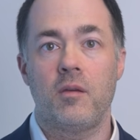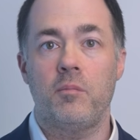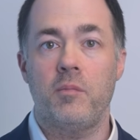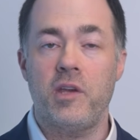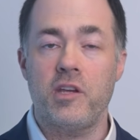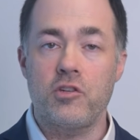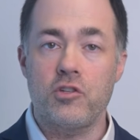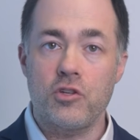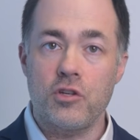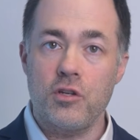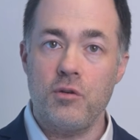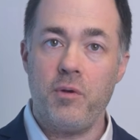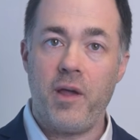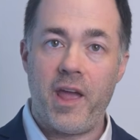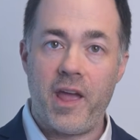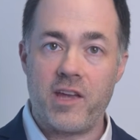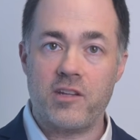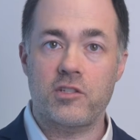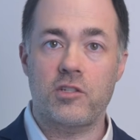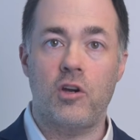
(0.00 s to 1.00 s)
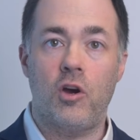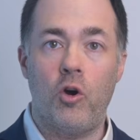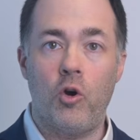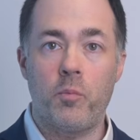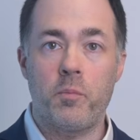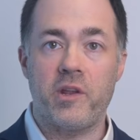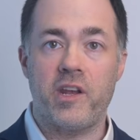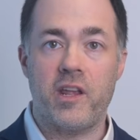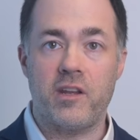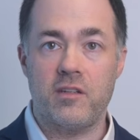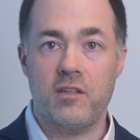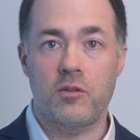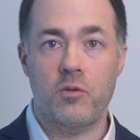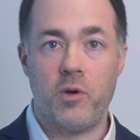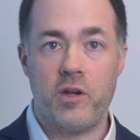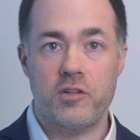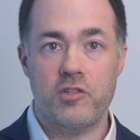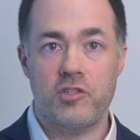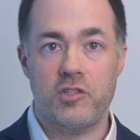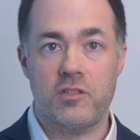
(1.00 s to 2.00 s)
Make sure you ask open-ended
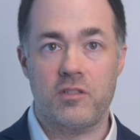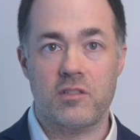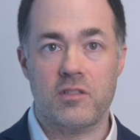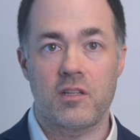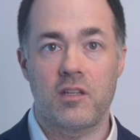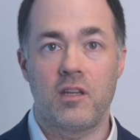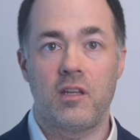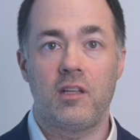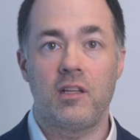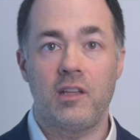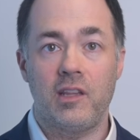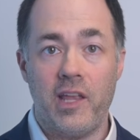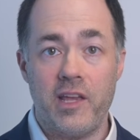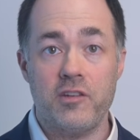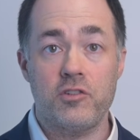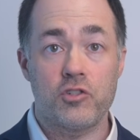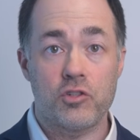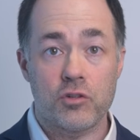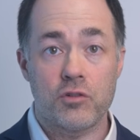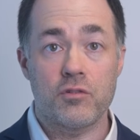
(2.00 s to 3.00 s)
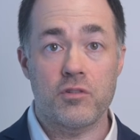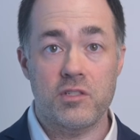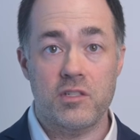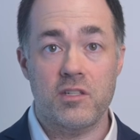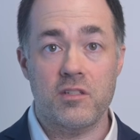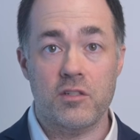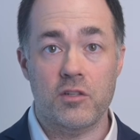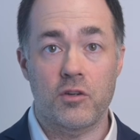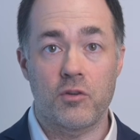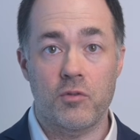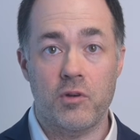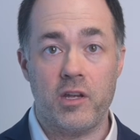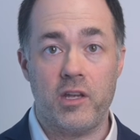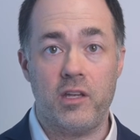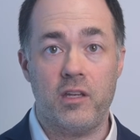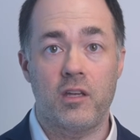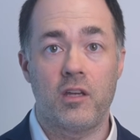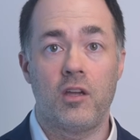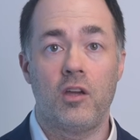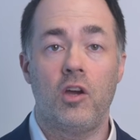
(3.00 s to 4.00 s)
questions. Let jurors
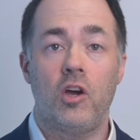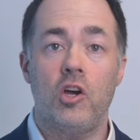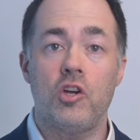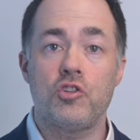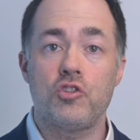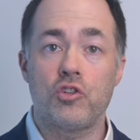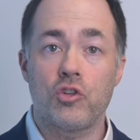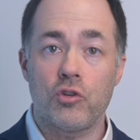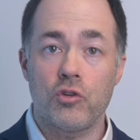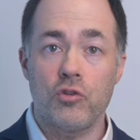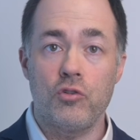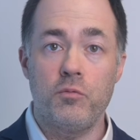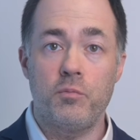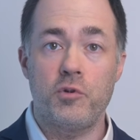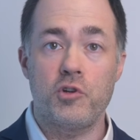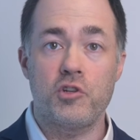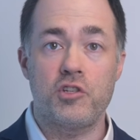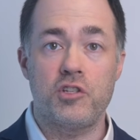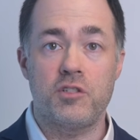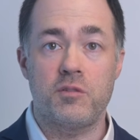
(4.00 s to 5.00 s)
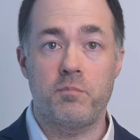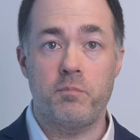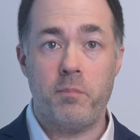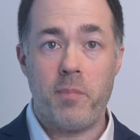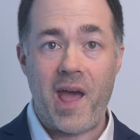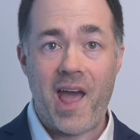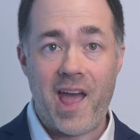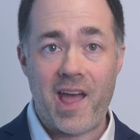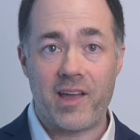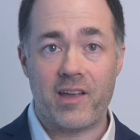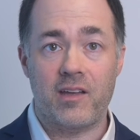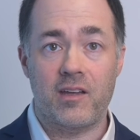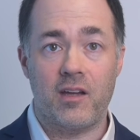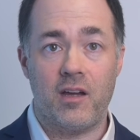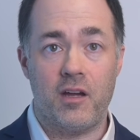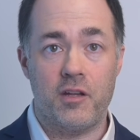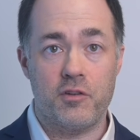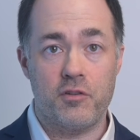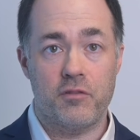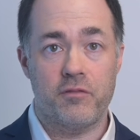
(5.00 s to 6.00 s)
disagree. A juror who pushes back
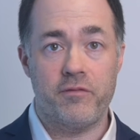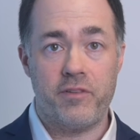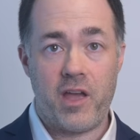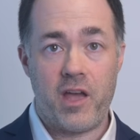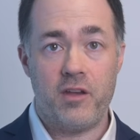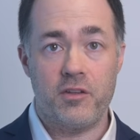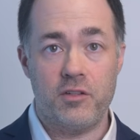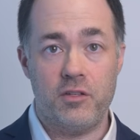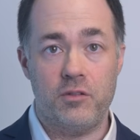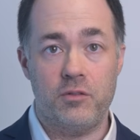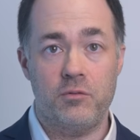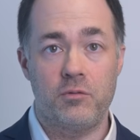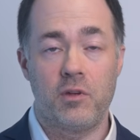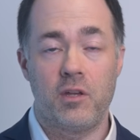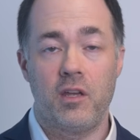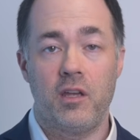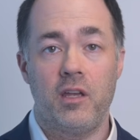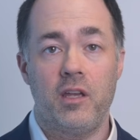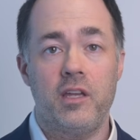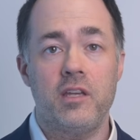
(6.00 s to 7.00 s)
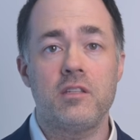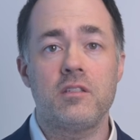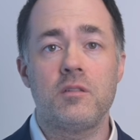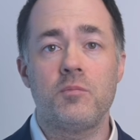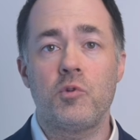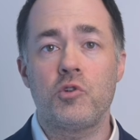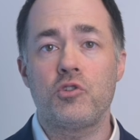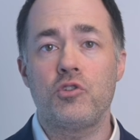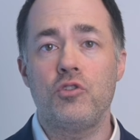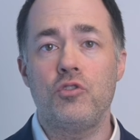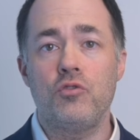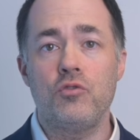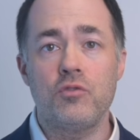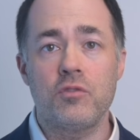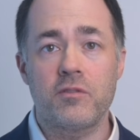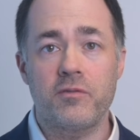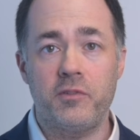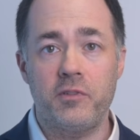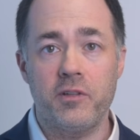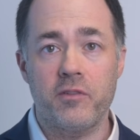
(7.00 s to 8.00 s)
on your value is the most
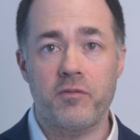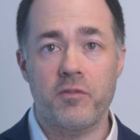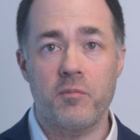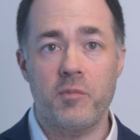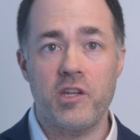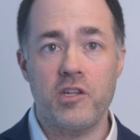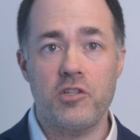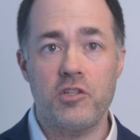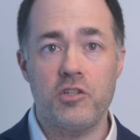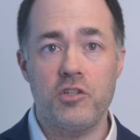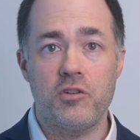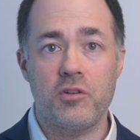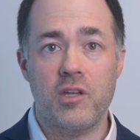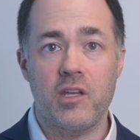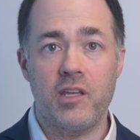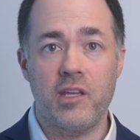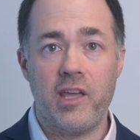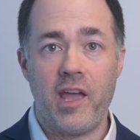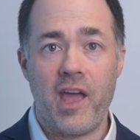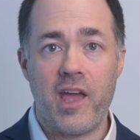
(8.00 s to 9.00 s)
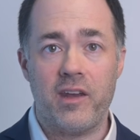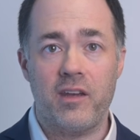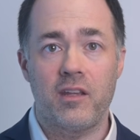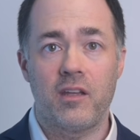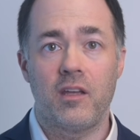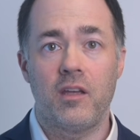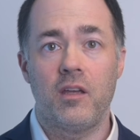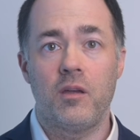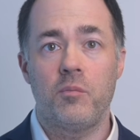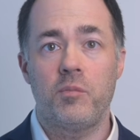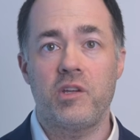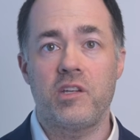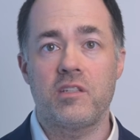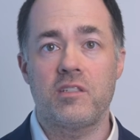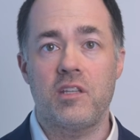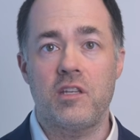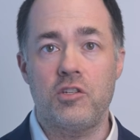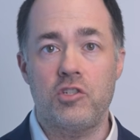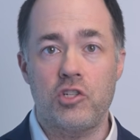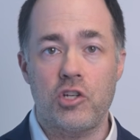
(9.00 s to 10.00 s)
useful information you can get
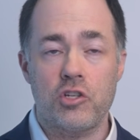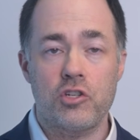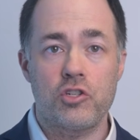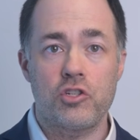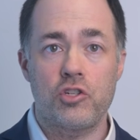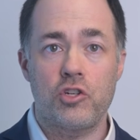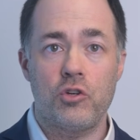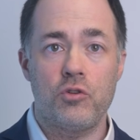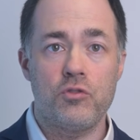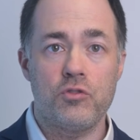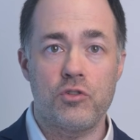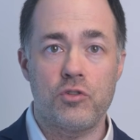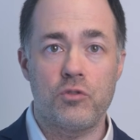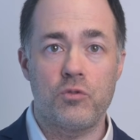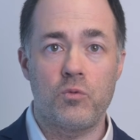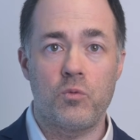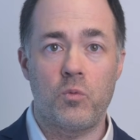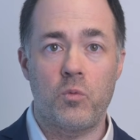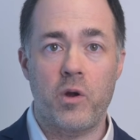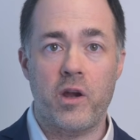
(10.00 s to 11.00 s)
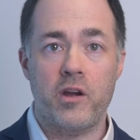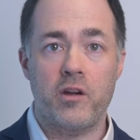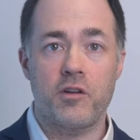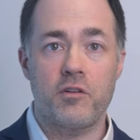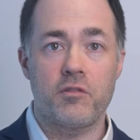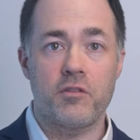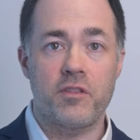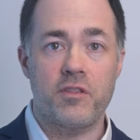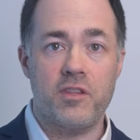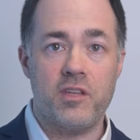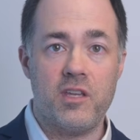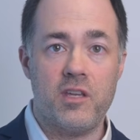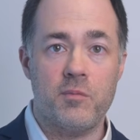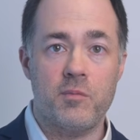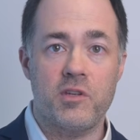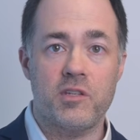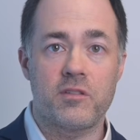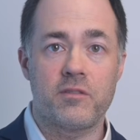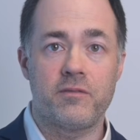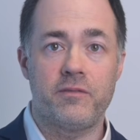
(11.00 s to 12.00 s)
because they just showed you where your
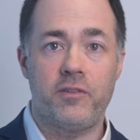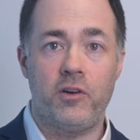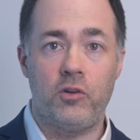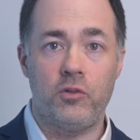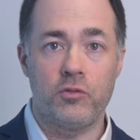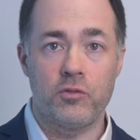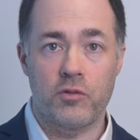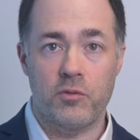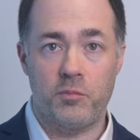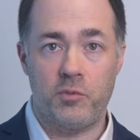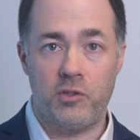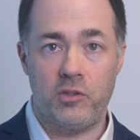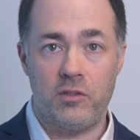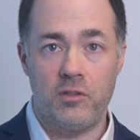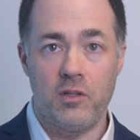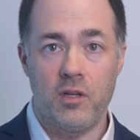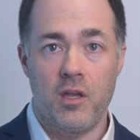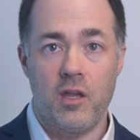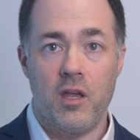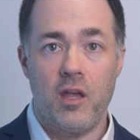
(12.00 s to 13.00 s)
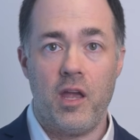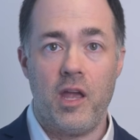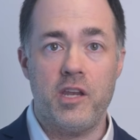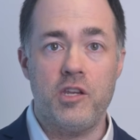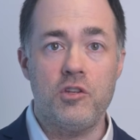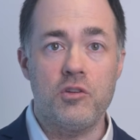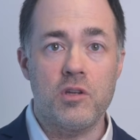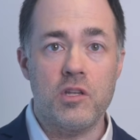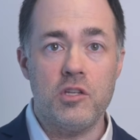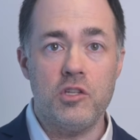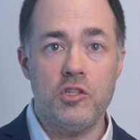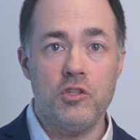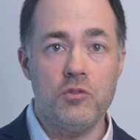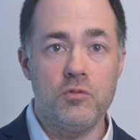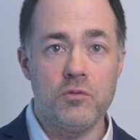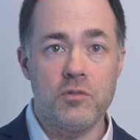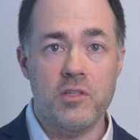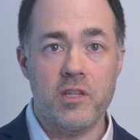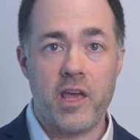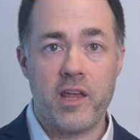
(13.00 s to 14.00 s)
theme is vulnerable, and you can
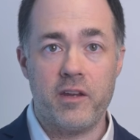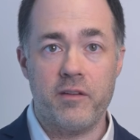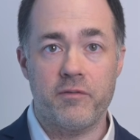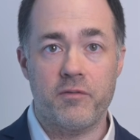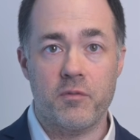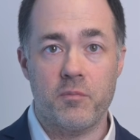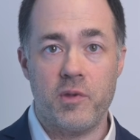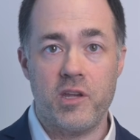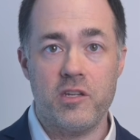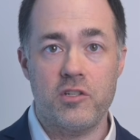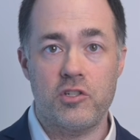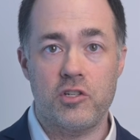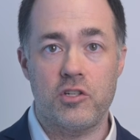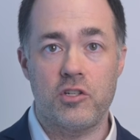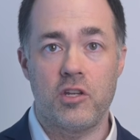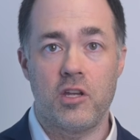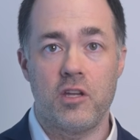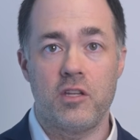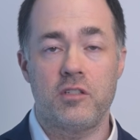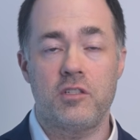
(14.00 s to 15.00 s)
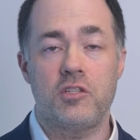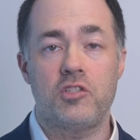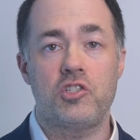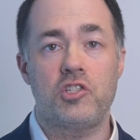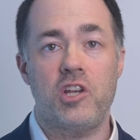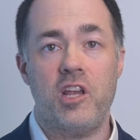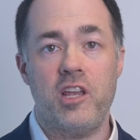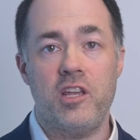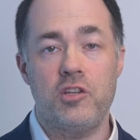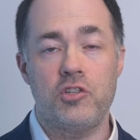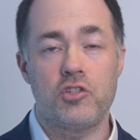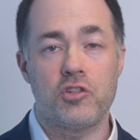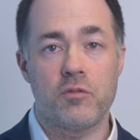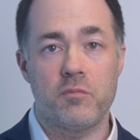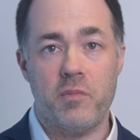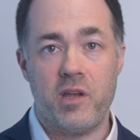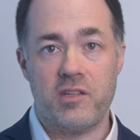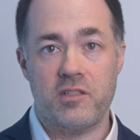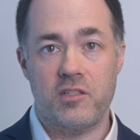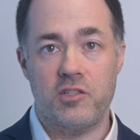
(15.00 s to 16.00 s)
use that information to change your
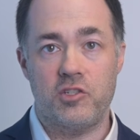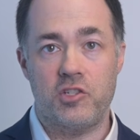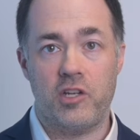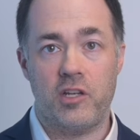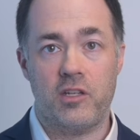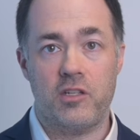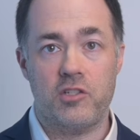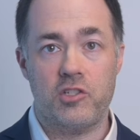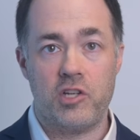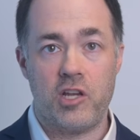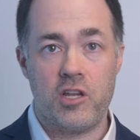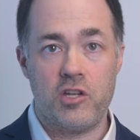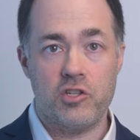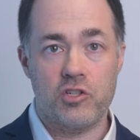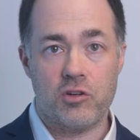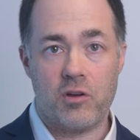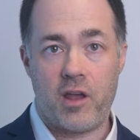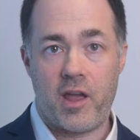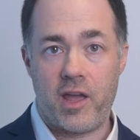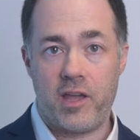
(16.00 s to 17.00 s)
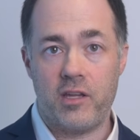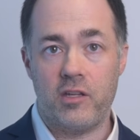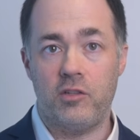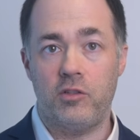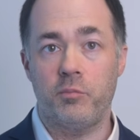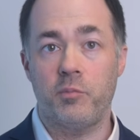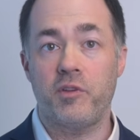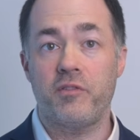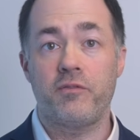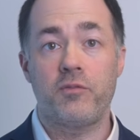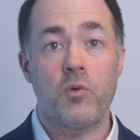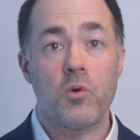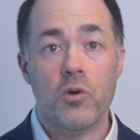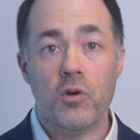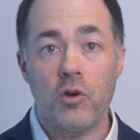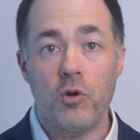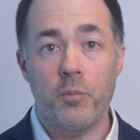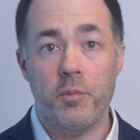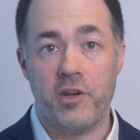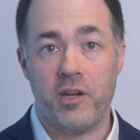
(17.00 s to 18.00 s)
messaging and change your angle
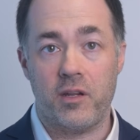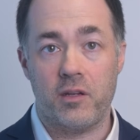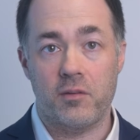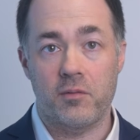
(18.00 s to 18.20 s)
before opening.